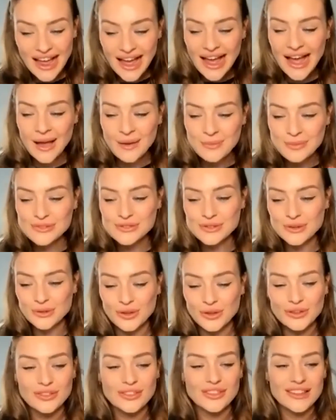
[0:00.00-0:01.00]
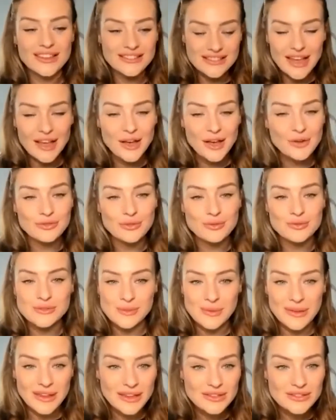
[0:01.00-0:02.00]
absolutely tell from
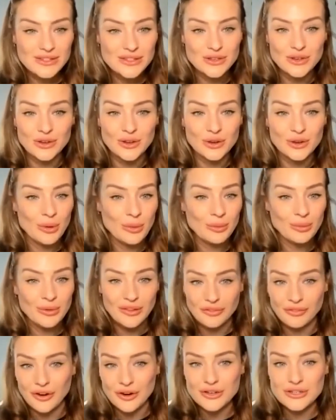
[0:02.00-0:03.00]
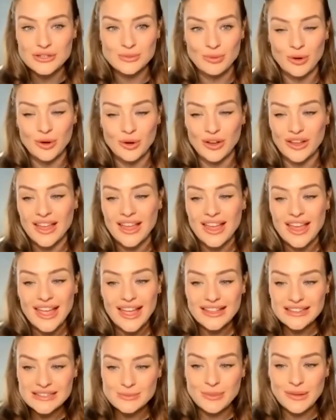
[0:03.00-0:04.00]
speaking to you when we first spoke
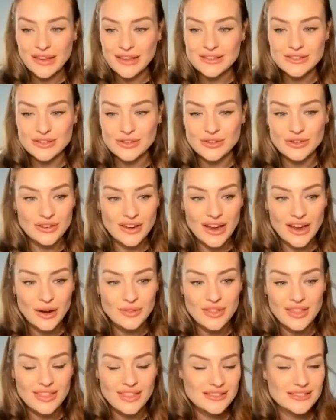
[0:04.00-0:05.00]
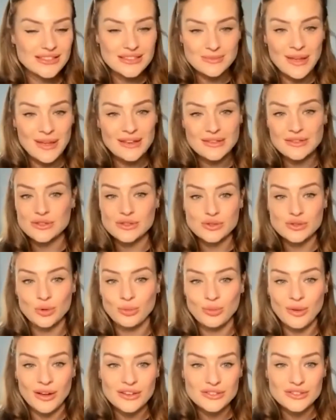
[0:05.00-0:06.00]
and speaking to you now that this has meant so
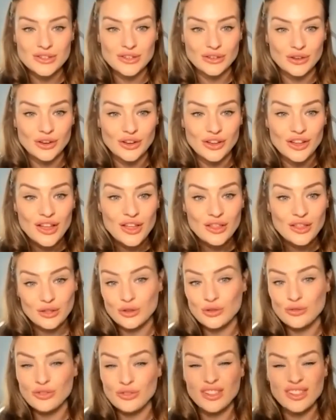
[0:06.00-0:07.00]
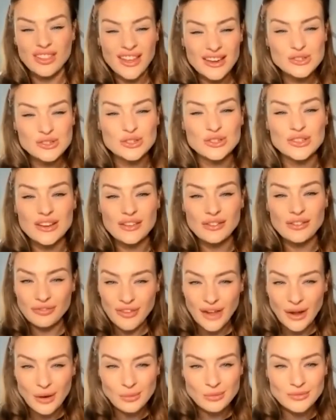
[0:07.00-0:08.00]
much to you. That you've literally
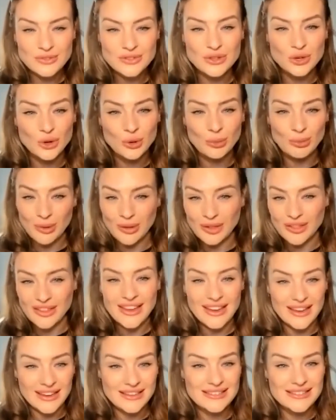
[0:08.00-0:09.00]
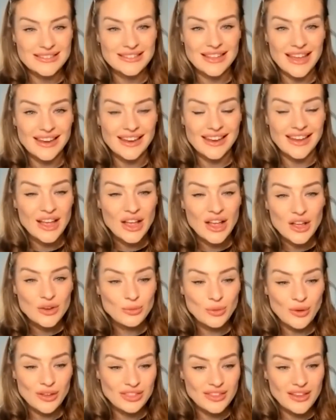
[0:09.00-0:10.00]
found your place like
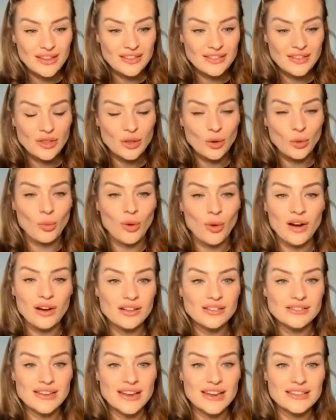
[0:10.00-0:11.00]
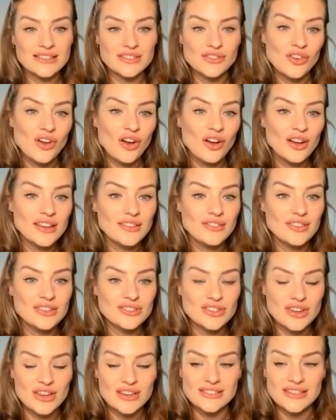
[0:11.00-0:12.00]
within the world, and it's not even
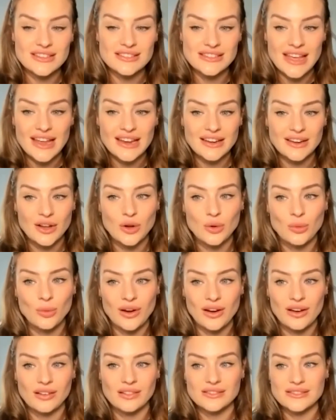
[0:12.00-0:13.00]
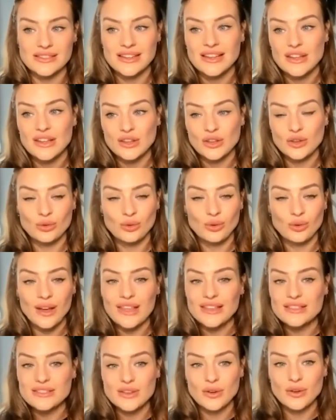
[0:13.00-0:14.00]
just in technical world, you know,
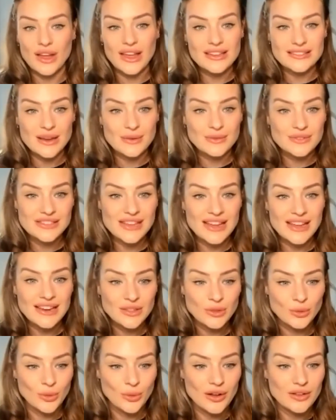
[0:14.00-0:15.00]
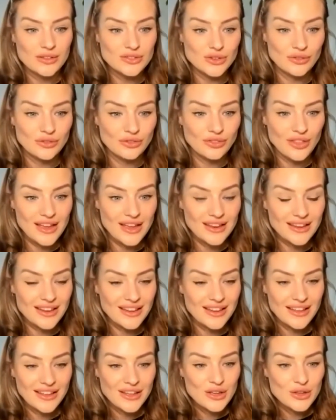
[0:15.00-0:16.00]
it's outside the world.
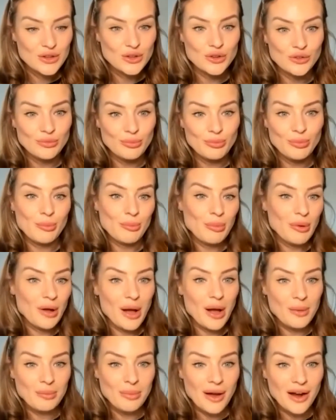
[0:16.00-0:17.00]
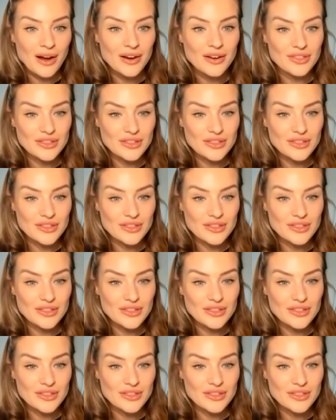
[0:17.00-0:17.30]
You've become part of